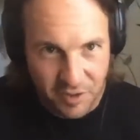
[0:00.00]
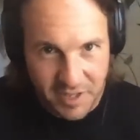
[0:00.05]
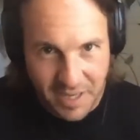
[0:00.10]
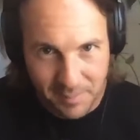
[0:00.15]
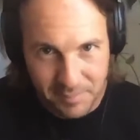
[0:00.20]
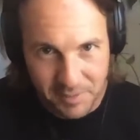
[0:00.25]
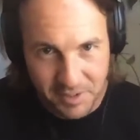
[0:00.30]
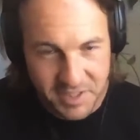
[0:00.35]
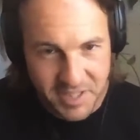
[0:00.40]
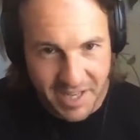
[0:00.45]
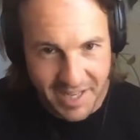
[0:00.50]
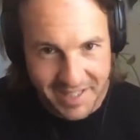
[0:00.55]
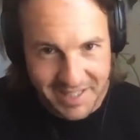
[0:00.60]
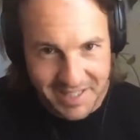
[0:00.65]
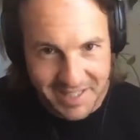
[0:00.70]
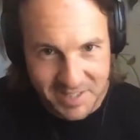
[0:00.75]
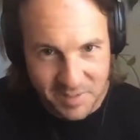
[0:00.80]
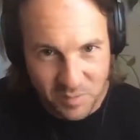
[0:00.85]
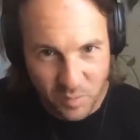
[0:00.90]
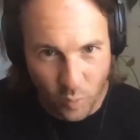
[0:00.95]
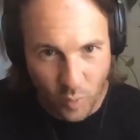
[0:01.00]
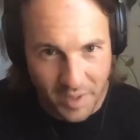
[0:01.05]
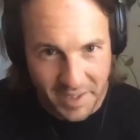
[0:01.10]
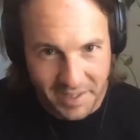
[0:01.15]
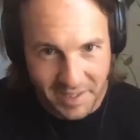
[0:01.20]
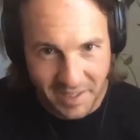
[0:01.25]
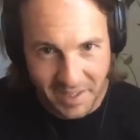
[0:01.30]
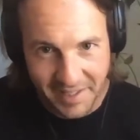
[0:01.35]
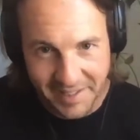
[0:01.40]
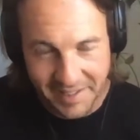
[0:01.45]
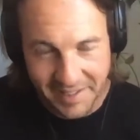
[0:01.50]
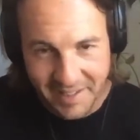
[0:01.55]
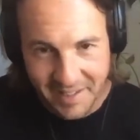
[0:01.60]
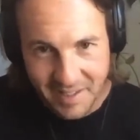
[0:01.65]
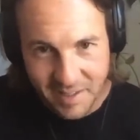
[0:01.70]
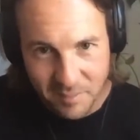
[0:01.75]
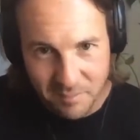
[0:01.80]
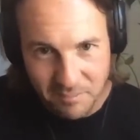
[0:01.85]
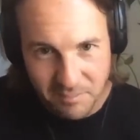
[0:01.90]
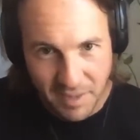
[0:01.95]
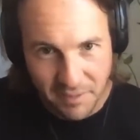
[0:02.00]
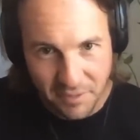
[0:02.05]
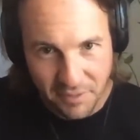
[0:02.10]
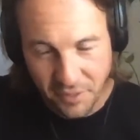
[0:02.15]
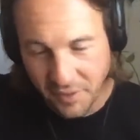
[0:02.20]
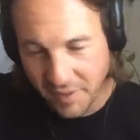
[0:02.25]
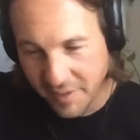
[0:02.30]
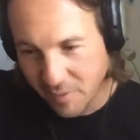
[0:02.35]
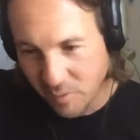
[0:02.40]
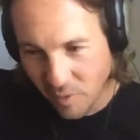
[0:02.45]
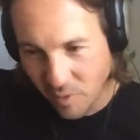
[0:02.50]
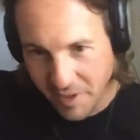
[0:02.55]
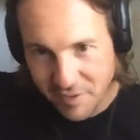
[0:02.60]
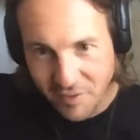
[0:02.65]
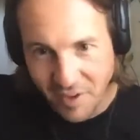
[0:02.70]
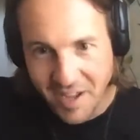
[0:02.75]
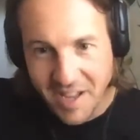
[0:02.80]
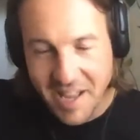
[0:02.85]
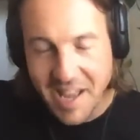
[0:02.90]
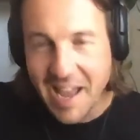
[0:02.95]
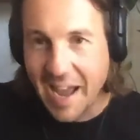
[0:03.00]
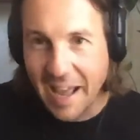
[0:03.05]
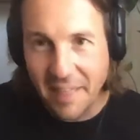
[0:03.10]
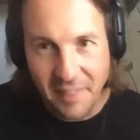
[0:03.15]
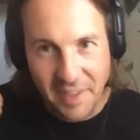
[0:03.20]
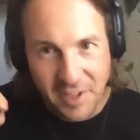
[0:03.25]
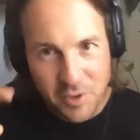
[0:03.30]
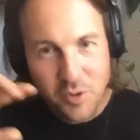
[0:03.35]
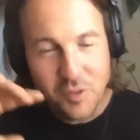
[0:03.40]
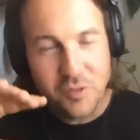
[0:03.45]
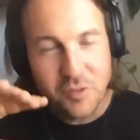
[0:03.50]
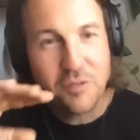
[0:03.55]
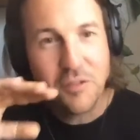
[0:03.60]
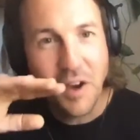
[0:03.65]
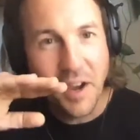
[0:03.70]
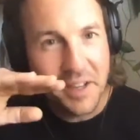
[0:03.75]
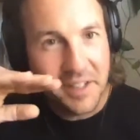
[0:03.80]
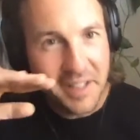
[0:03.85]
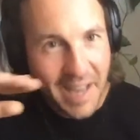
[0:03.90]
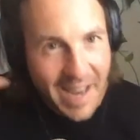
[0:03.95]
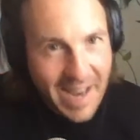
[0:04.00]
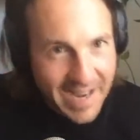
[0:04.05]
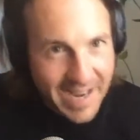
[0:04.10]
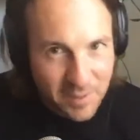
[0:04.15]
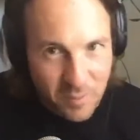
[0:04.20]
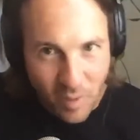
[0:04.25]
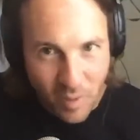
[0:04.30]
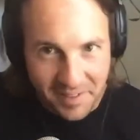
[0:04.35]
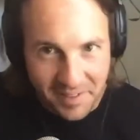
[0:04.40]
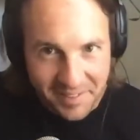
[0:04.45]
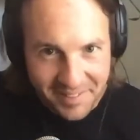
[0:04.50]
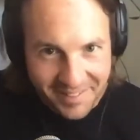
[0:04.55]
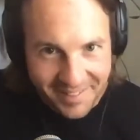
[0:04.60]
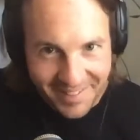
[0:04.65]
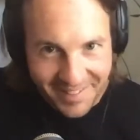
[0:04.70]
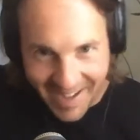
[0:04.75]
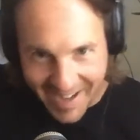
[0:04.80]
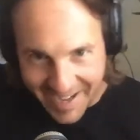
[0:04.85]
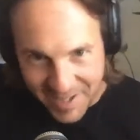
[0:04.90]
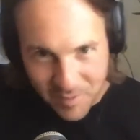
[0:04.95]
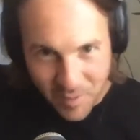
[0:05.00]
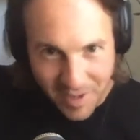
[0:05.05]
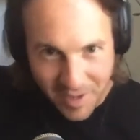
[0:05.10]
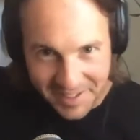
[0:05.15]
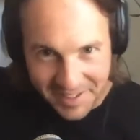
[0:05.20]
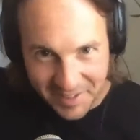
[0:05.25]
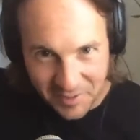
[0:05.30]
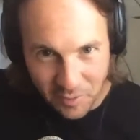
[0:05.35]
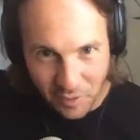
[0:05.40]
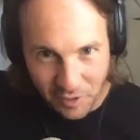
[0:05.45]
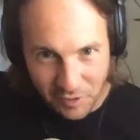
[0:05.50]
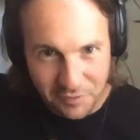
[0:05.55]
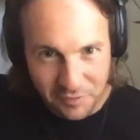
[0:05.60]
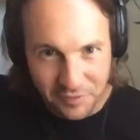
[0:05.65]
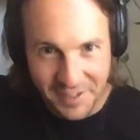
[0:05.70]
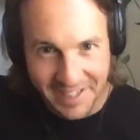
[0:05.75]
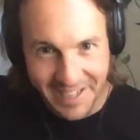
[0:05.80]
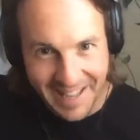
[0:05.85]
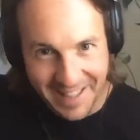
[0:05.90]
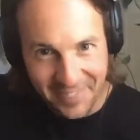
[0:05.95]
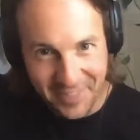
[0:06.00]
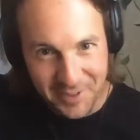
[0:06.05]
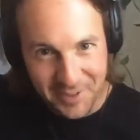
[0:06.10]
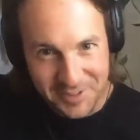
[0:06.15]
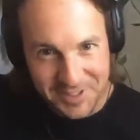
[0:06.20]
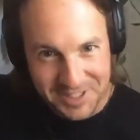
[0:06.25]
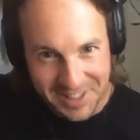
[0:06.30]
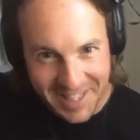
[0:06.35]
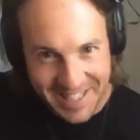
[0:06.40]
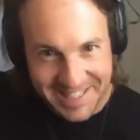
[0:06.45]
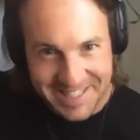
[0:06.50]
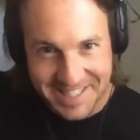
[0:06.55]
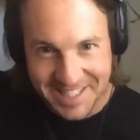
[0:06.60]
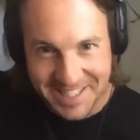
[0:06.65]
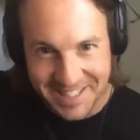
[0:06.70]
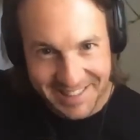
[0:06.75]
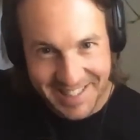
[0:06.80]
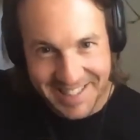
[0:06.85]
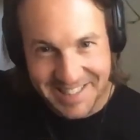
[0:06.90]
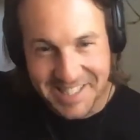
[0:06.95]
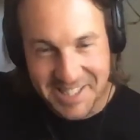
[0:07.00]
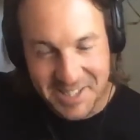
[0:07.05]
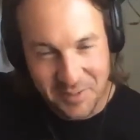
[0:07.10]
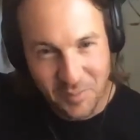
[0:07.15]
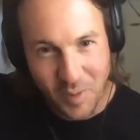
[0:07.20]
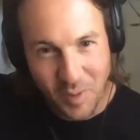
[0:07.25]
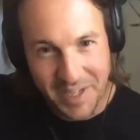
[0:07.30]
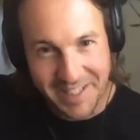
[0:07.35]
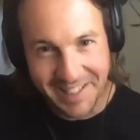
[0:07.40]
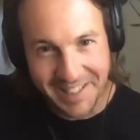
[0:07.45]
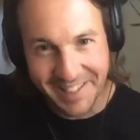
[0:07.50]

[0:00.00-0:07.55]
every couple of days, weekly, monthly, whatever. And they couldn't find anyone anyone in all of Finland that was less less than